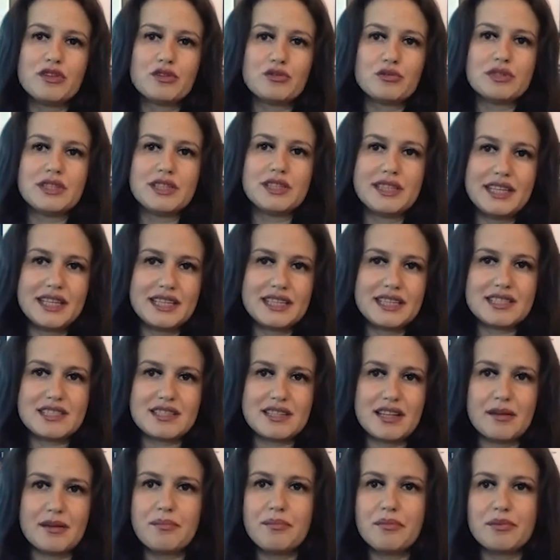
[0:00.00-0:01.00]
to the next
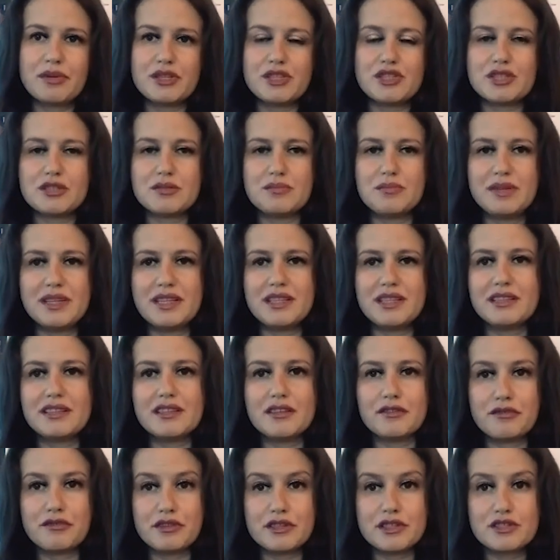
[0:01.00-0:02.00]
step, which is building
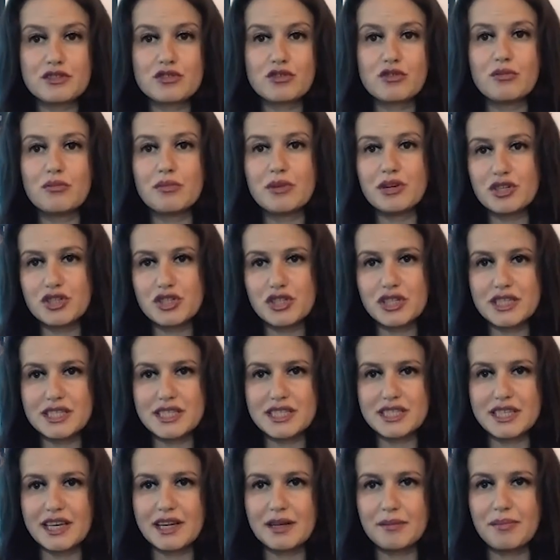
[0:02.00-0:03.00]
the first commercial
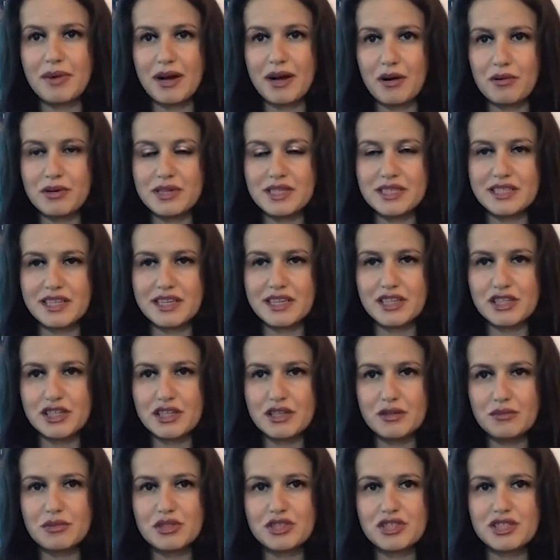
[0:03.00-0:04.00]
scale power
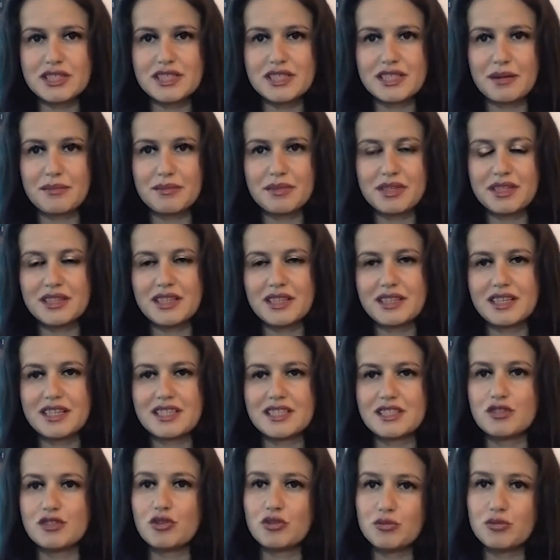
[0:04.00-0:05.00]
station, which is something that
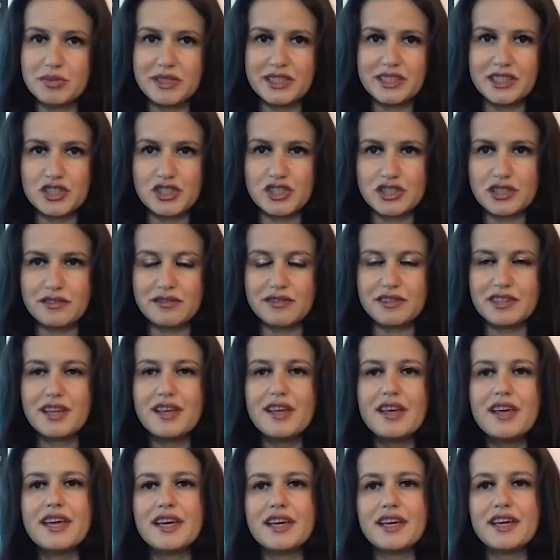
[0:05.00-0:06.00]
has not been achieved
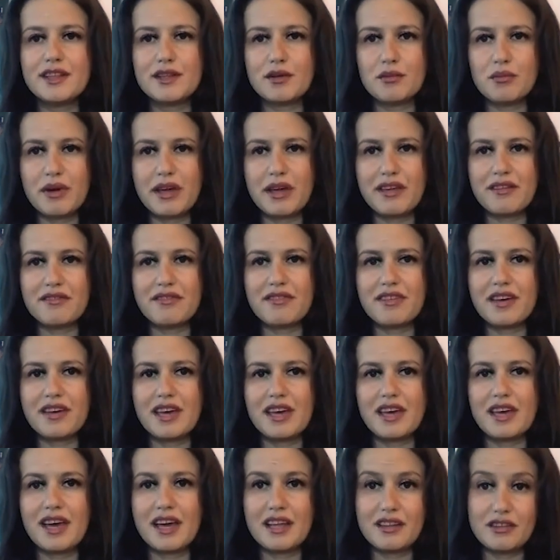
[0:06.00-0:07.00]
in the wave
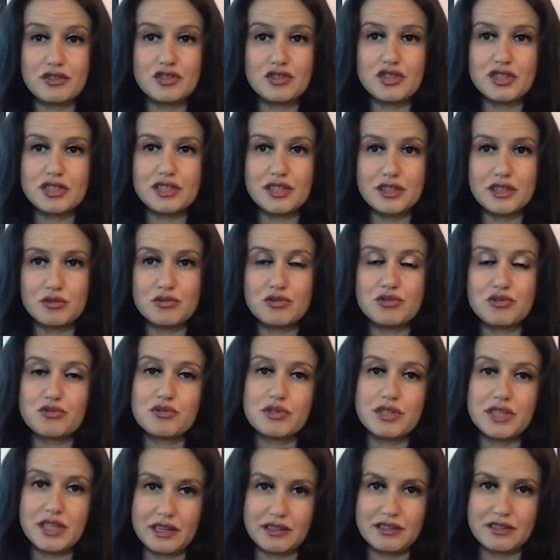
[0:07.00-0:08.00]
energy industry
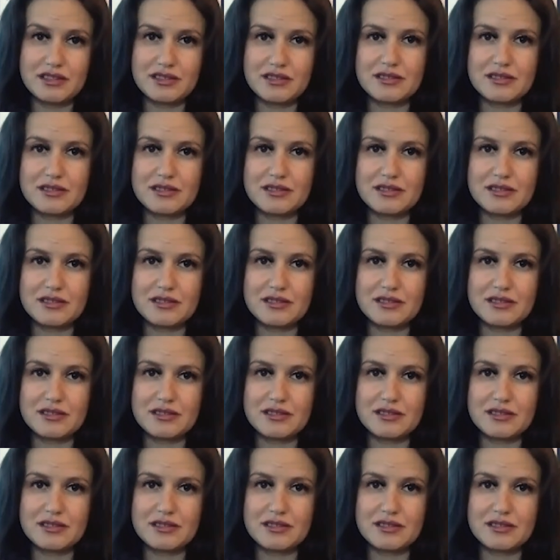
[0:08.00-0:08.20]
yet.